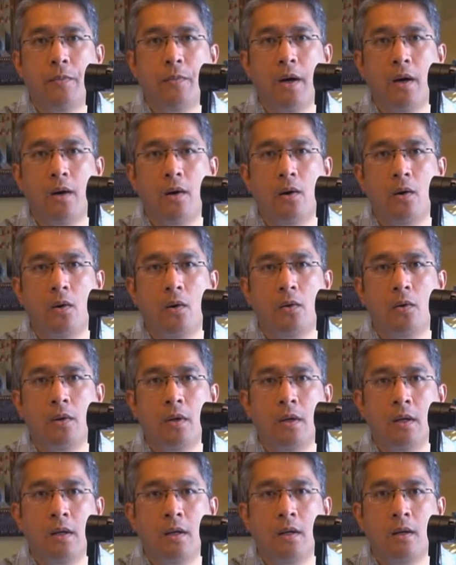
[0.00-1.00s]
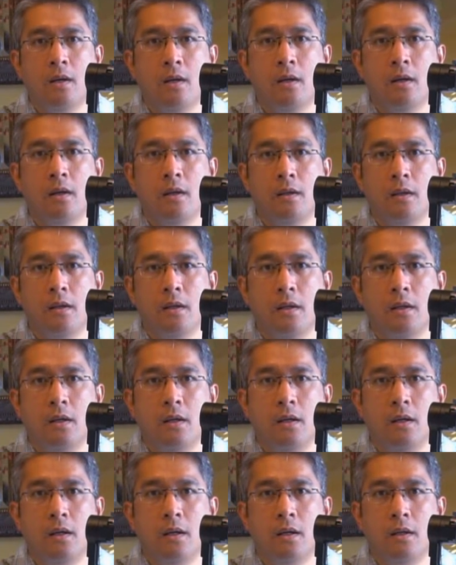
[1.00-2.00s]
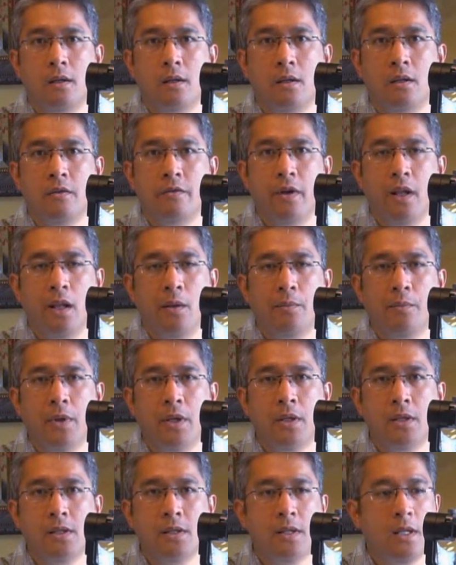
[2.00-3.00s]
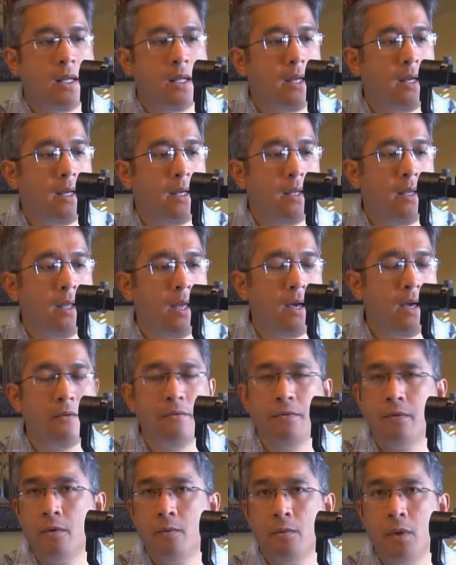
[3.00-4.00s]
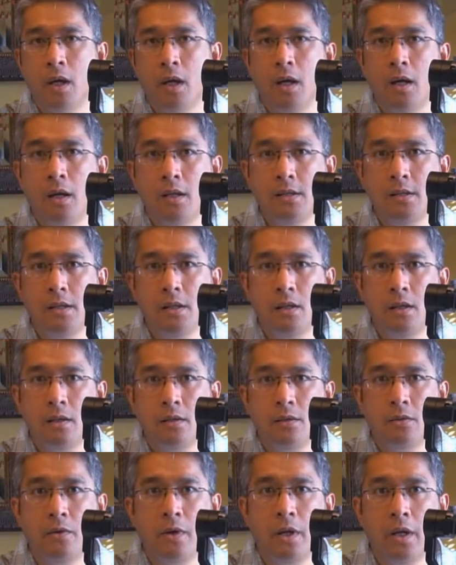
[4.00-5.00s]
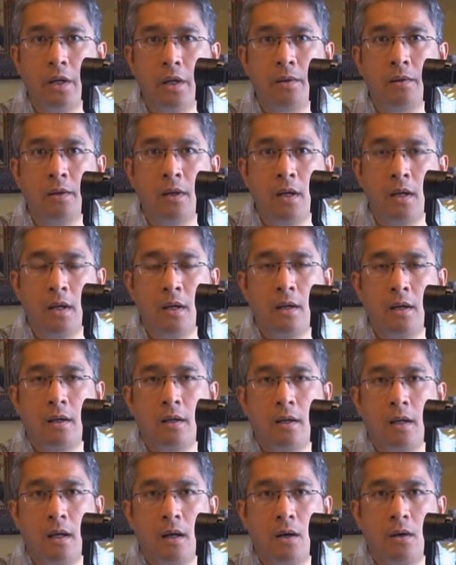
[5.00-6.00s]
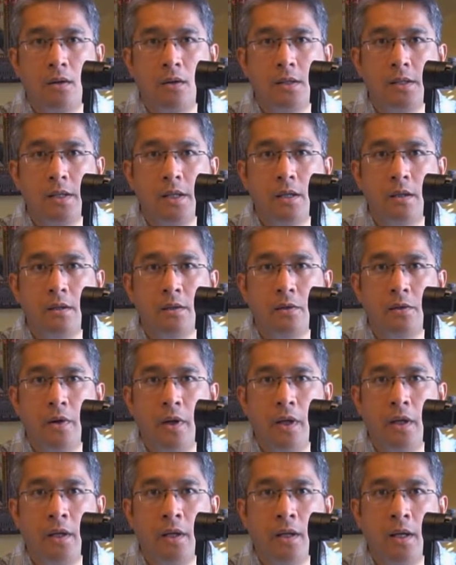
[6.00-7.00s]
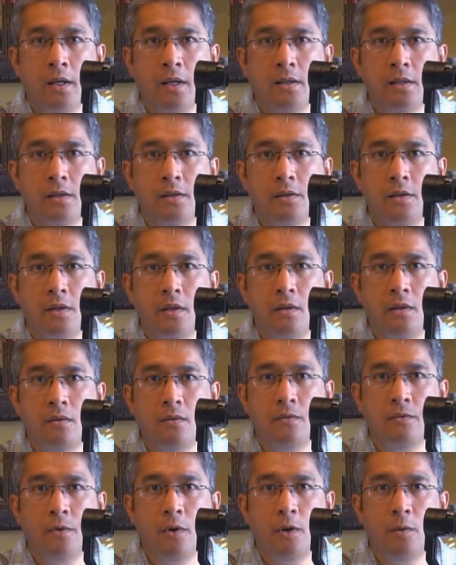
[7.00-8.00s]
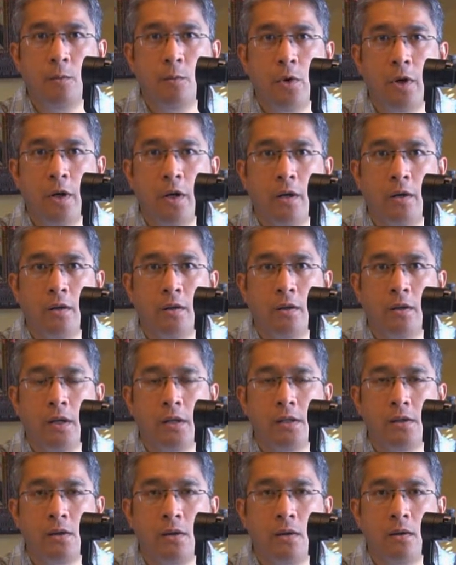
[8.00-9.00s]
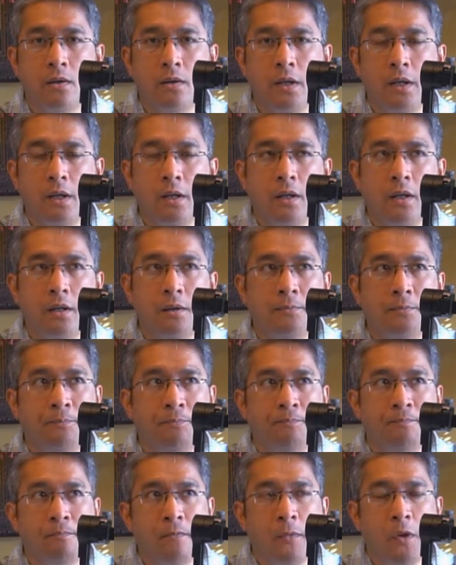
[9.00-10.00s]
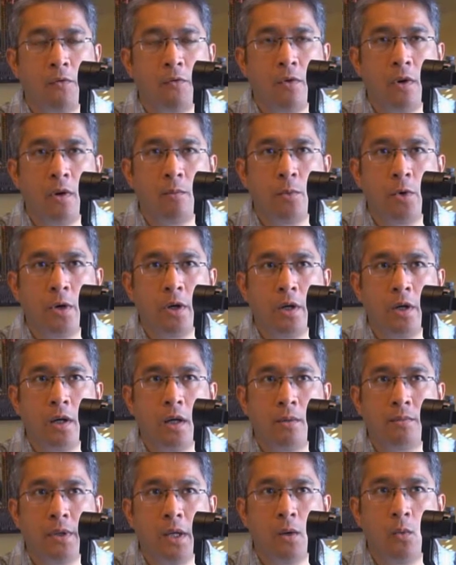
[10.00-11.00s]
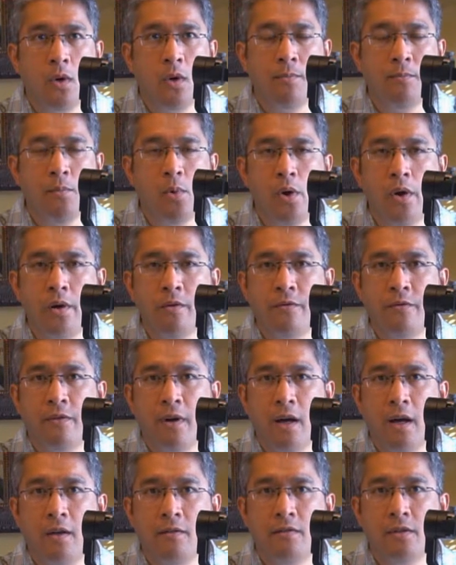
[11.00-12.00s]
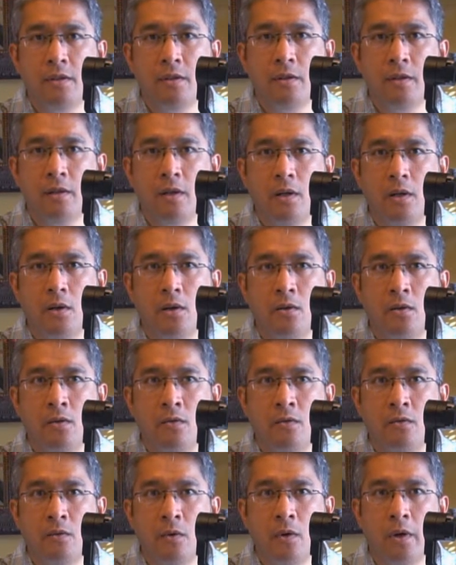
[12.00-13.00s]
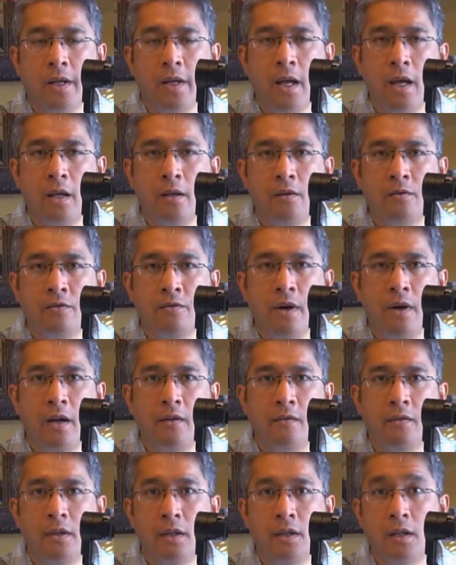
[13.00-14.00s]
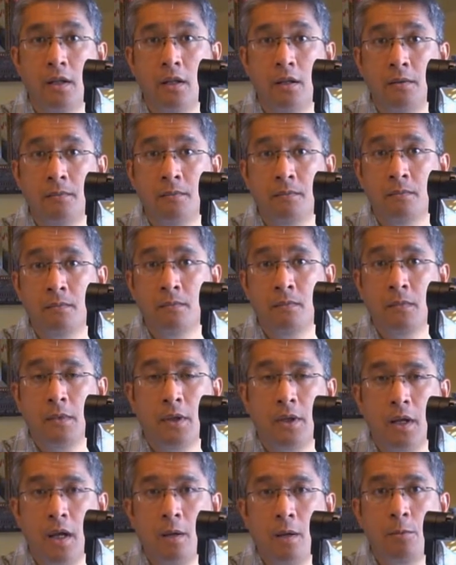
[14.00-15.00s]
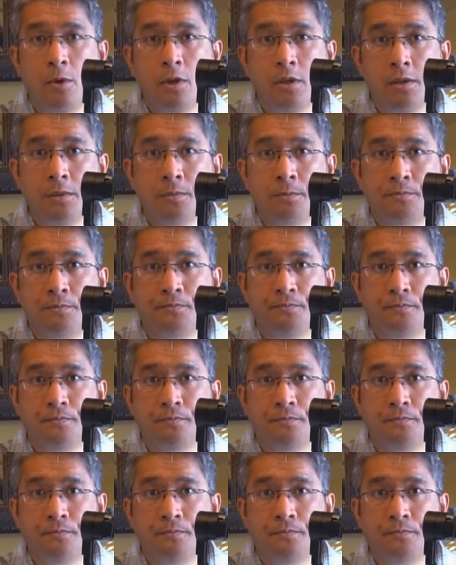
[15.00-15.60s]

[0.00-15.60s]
about the new developments that I have for my Zhiyun Crane. Now, the Zhiyun Crane has this new firmware. It's called the Firmware Update 1.50 for Canon 5D cameras.